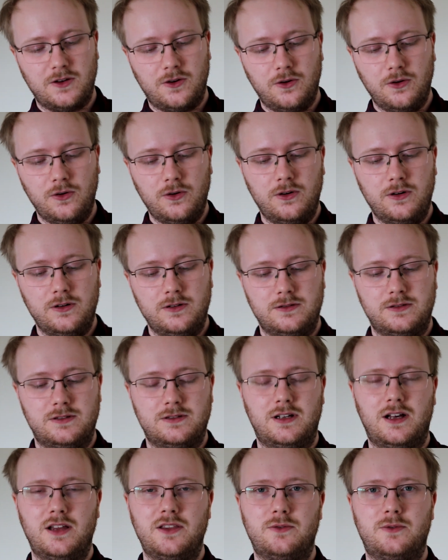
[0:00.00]
Or
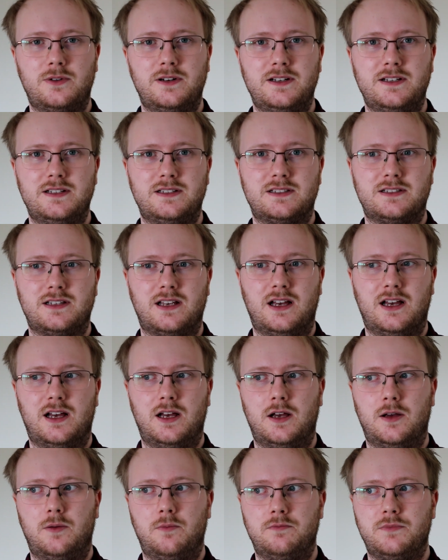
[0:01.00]
otherwise,
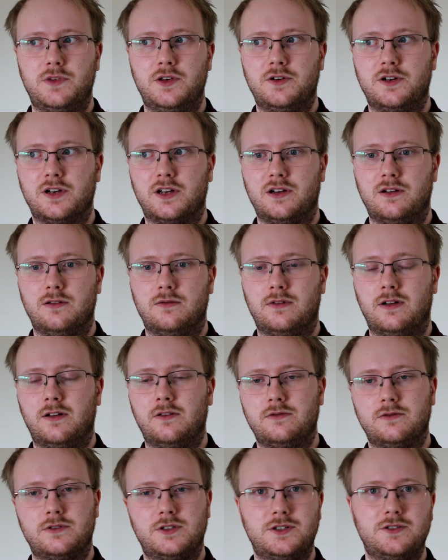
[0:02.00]
you can
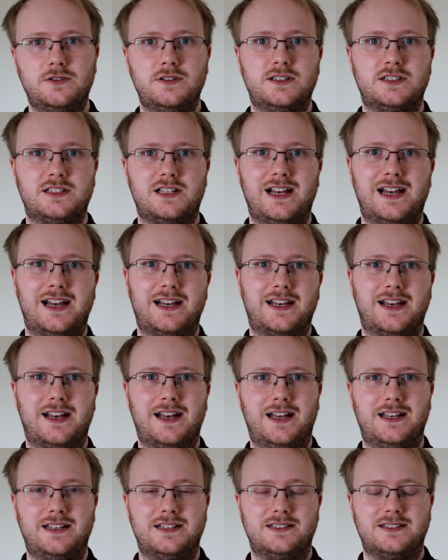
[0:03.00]
join Slack
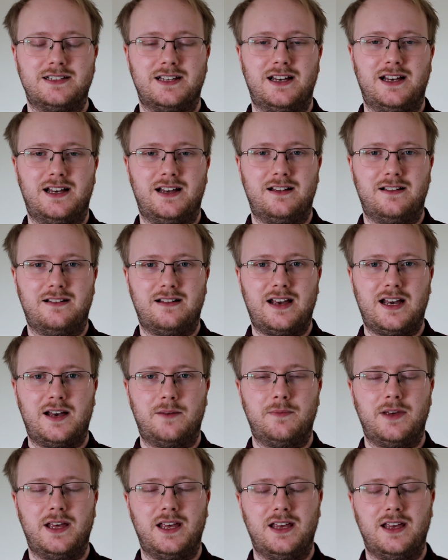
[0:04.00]
and
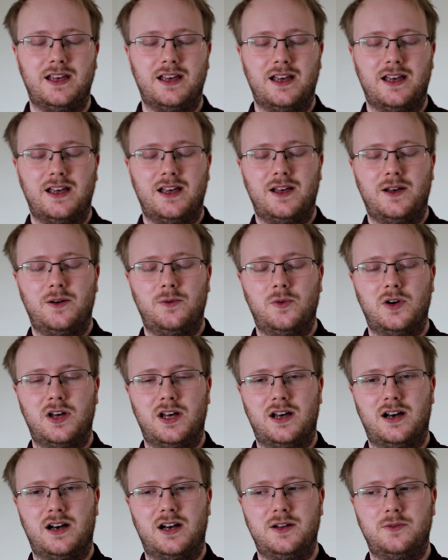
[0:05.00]
at me,
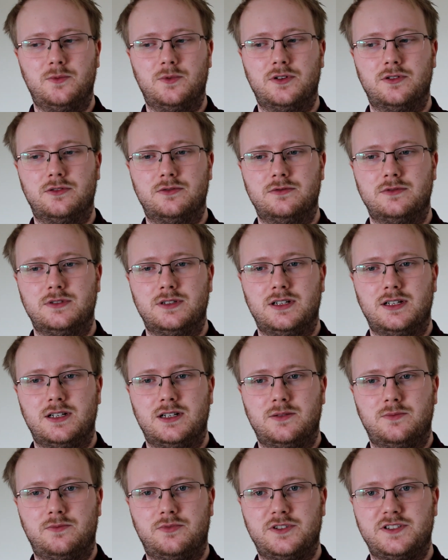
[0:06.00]
where I will
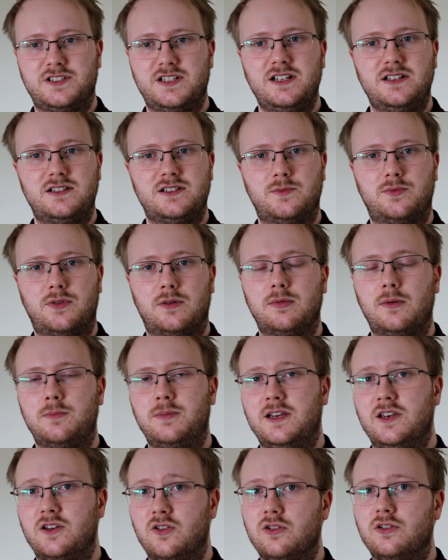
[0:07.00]
proceed to
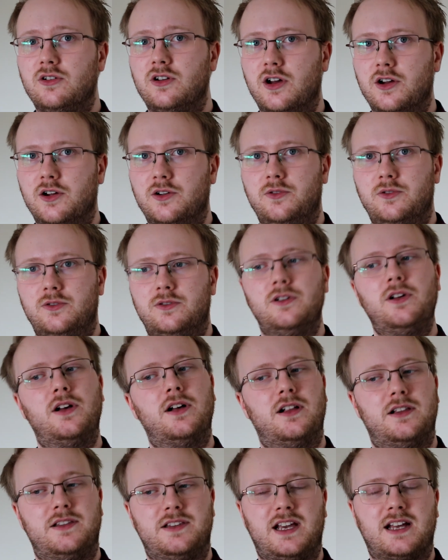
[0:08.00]
probably not know
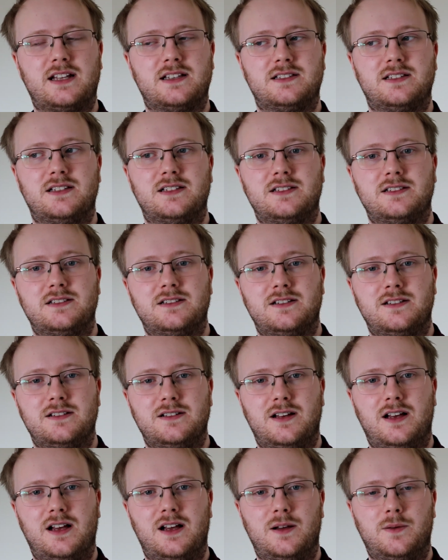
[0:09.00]
the answers.
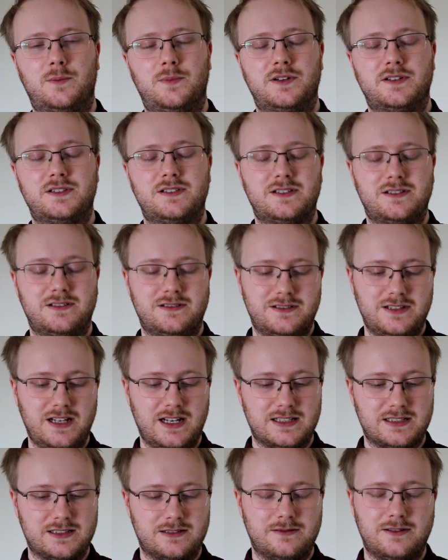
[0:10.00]
But
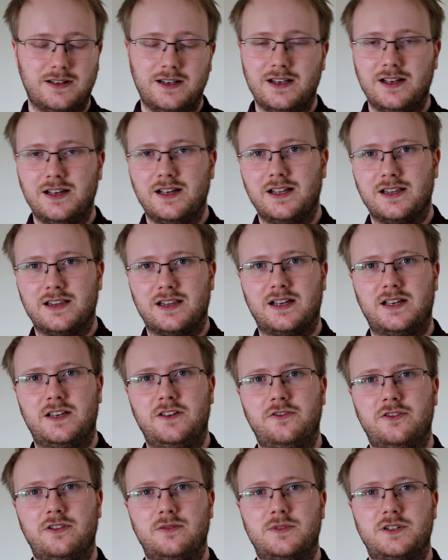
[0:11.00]
yes, thank
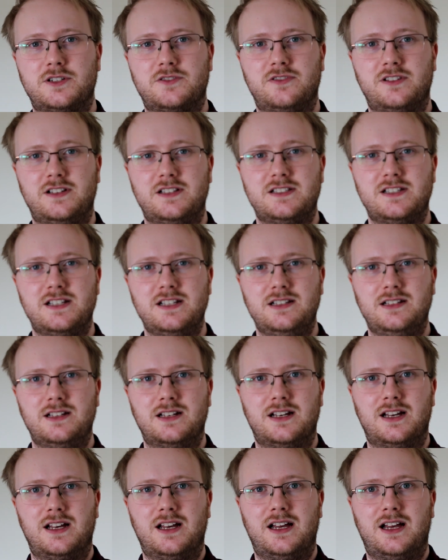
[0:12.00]
you very much for listening,
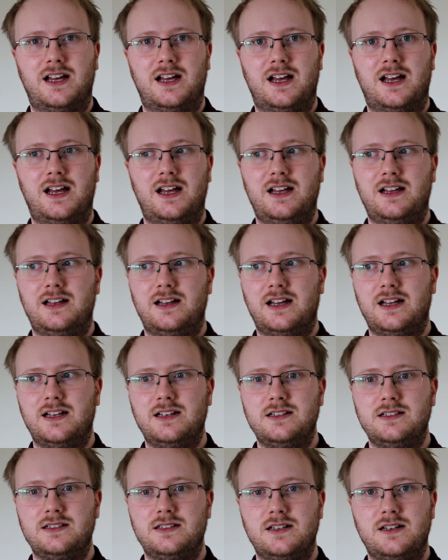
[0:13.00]

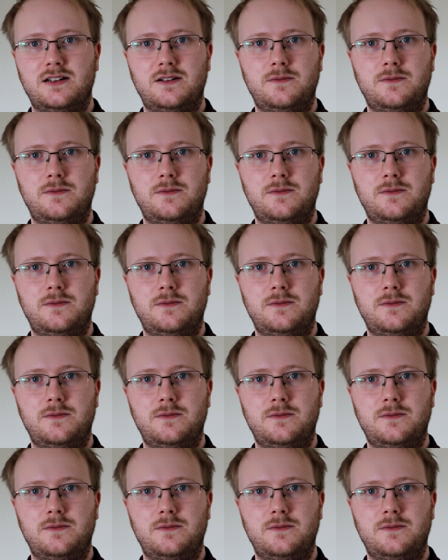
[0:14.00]
and